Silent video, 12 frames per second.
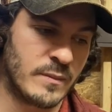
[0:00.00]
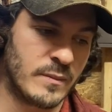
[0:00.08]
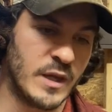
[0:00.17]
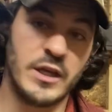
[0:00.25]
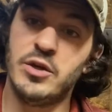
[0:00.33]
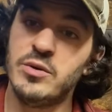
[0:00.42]

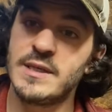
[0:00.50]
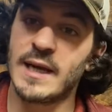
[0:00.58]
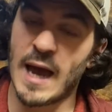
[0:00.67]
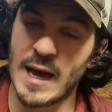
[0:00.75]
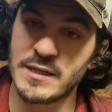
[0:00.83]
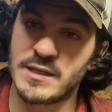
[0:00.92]
using
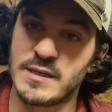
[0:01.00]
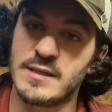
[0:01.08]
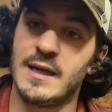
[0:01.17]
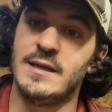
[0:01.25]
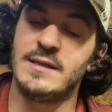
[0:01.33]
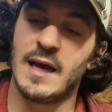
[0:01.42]
axes
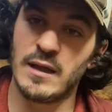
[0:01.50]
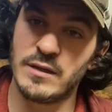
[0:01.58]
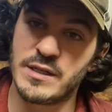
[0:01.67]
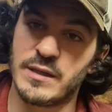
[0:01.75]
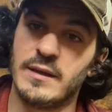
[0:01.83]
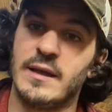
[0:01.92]

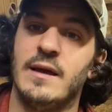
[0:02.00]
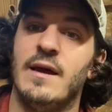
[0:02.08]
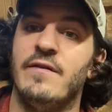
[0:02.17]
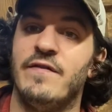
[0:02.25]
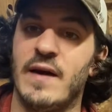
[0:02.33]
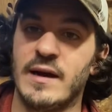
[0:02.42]
intelligently,
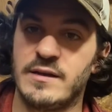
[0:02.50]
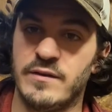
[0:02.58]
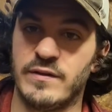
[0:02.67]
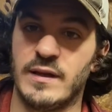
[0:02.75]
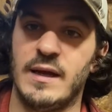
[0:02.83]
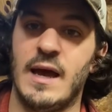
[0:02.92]

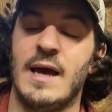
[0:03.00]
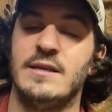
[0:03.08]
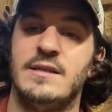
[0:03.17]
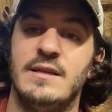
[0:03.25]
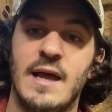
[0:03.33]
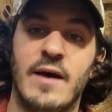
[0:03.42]
effectively,
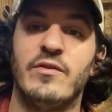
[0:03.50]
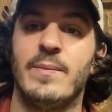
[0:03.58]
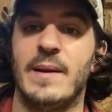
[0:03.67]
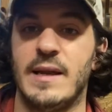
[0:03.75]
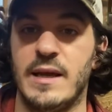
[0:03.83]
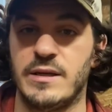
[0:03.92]
has never
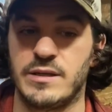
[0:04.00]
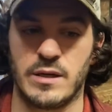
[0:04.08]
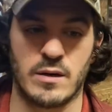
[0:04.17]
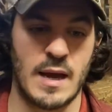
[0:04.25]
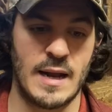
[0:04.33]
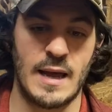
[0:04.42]
been
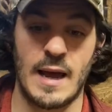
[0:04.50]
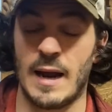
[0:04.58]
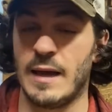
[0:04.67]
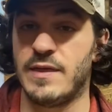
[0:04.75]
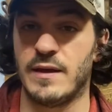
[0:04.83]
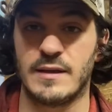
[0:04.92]
easier. And
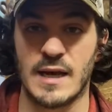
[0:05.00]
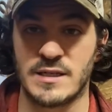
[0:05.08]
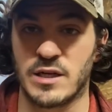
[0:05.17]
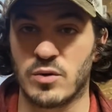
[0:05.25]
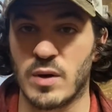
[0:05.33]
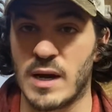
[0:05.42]
I think that's
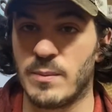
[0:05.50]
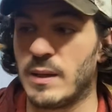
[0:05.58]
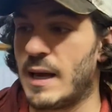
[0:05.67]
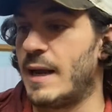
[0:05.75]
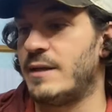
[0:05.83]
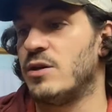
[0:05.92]
incredible,
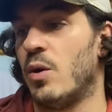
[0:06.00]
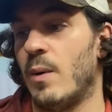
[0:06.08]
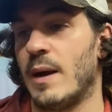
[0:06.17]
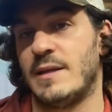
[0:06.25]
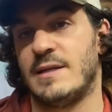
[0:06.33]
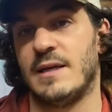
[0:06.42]
and I don't
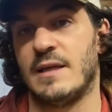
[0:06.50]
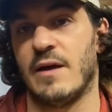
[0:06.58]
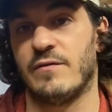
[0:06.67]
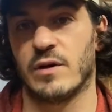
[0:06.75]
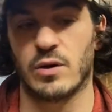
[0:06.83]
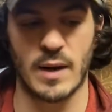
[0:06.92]
want to take
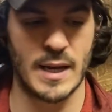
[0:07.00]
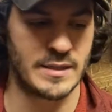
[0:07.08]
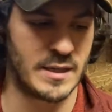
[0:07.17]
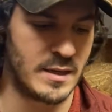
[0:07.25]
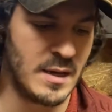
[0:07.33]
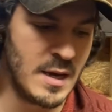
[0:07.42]
that for
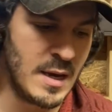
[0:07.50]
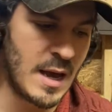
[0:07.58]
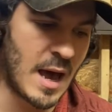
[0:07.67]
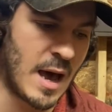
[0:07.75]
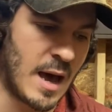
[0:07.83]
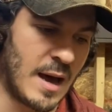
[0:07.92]
granted.
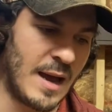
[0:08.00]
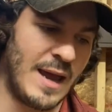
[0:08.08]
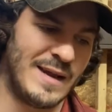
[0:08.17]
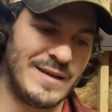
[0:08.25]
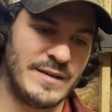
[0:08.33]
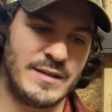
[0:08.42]

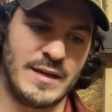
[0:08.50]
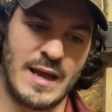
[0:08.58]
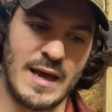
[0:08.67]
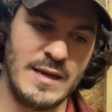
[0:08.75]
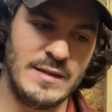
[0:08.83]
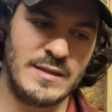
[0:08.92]
And in
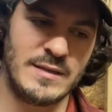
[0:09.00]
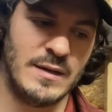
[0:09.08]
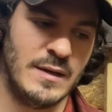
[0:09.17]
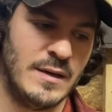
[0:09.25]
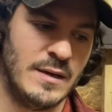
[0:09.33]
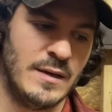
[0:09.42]
today's
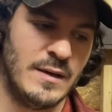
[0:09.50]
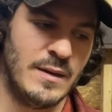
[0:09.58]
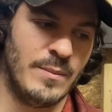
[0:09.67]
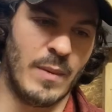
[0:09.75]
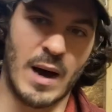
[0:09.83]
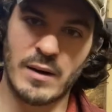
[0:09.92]

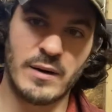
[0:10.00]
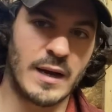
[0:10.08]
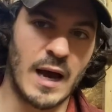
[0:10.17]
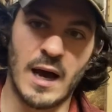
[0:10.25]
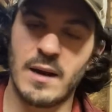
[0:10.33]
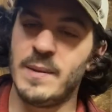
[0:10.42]
modern
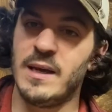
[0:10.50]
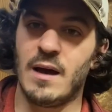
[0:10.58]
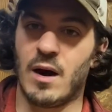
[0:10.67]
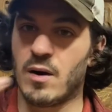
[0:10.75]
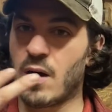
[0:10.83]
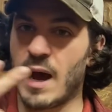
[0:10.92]
economy,
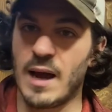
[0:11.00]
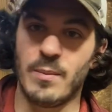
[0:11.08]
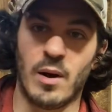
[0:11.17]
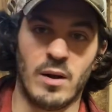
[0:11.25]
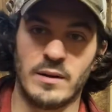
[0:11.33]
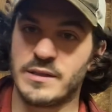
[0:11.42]
our
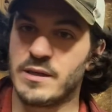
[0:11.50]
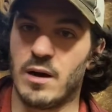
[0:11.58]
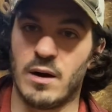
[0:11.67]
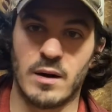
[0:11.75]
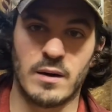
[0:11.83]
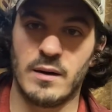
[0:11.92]
eyeballs
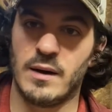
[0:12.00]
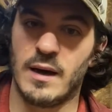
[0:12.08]
are